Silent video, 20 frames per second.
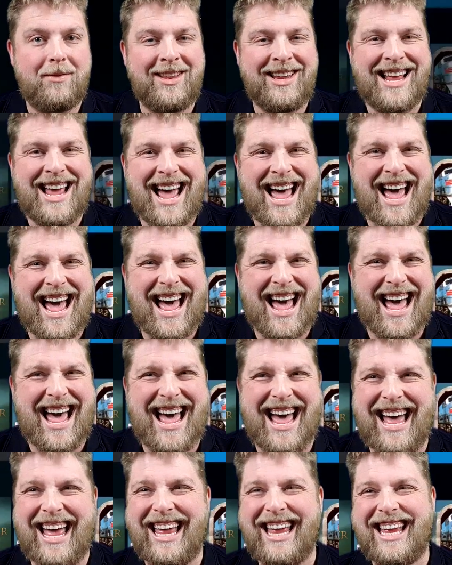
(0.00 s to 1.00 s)
And
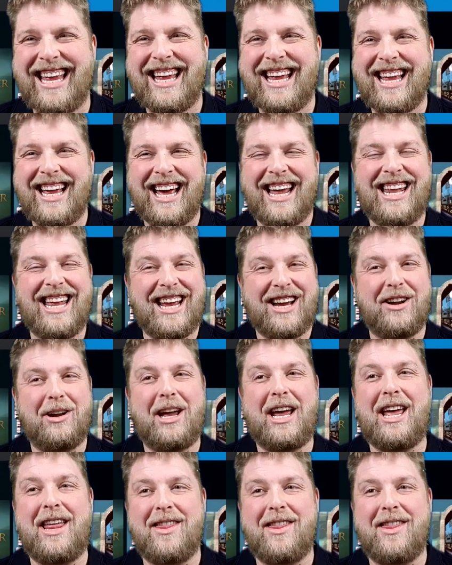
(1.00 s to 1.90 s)
then you're going to hit